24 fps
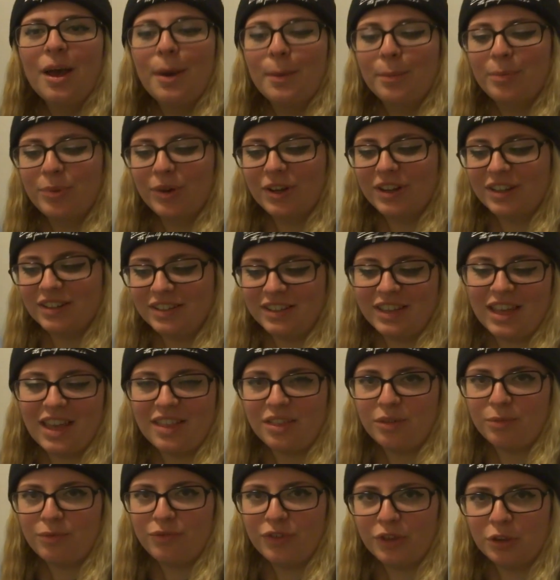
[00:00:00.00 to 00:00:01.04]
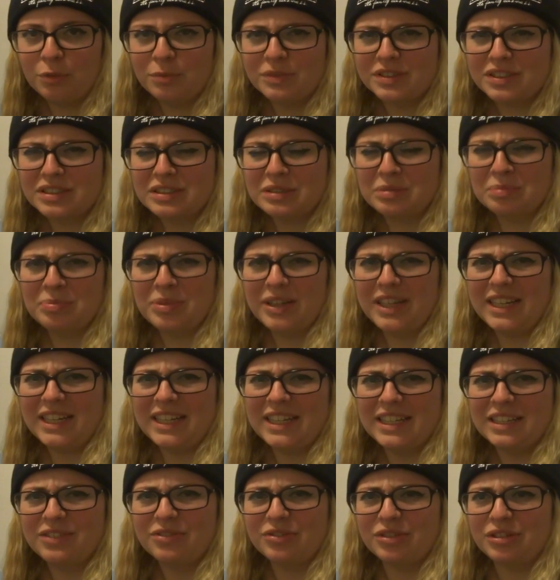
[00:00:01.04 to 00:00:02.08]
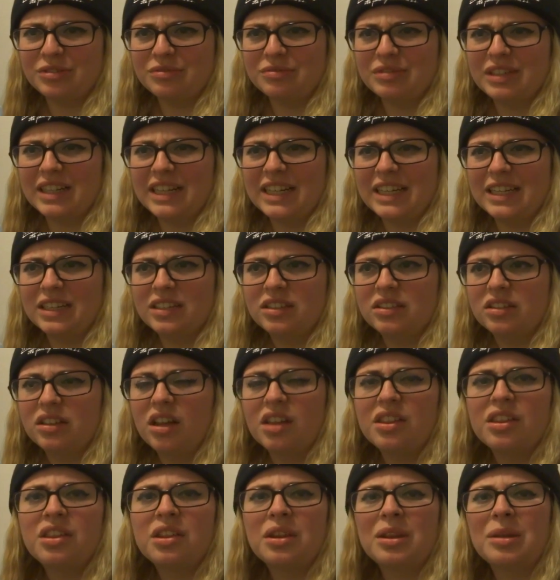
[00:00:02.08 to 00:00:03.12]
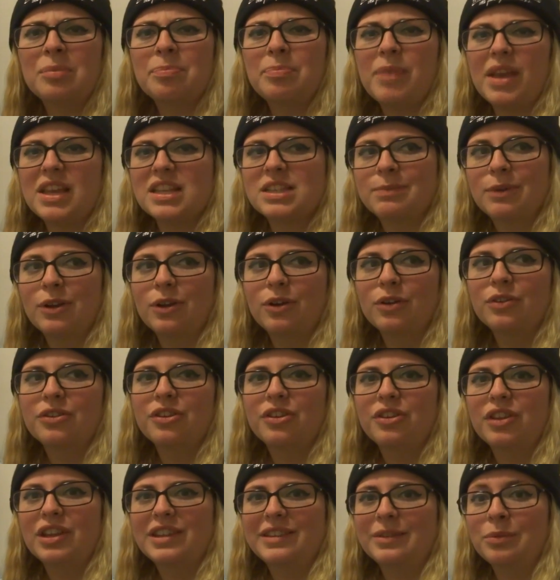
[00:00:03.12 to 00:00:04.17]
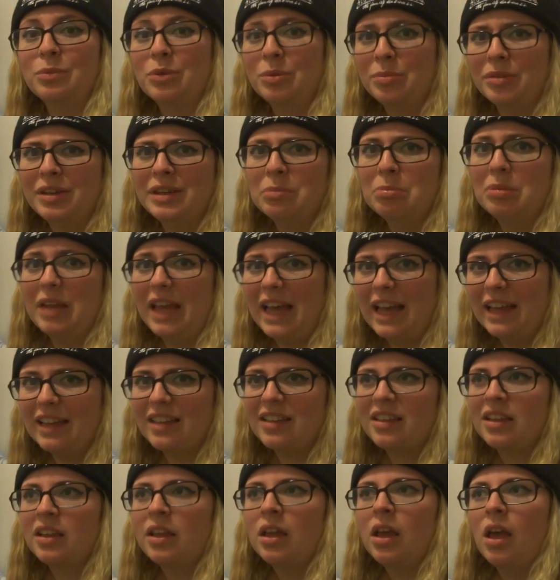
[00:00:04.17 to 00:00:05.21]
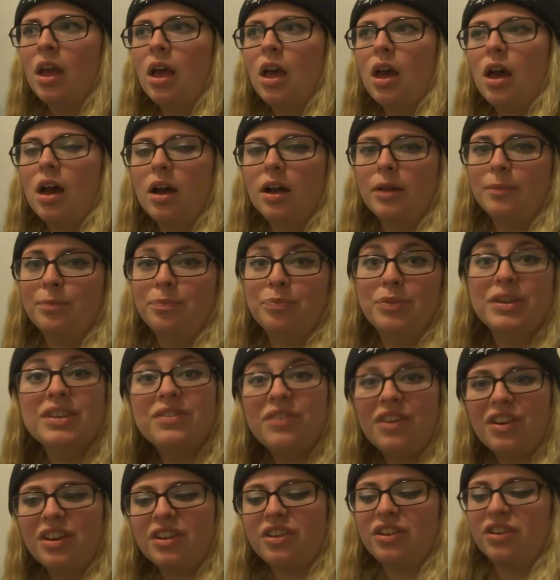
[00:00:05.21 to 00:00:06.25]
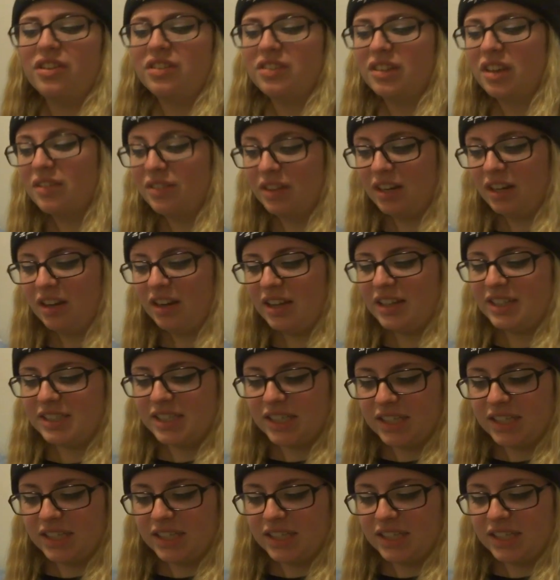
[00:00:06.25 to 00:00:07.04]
But yeah, the film is completely different, really, other than the base plot that there's a woman in black. It's very good. I really liked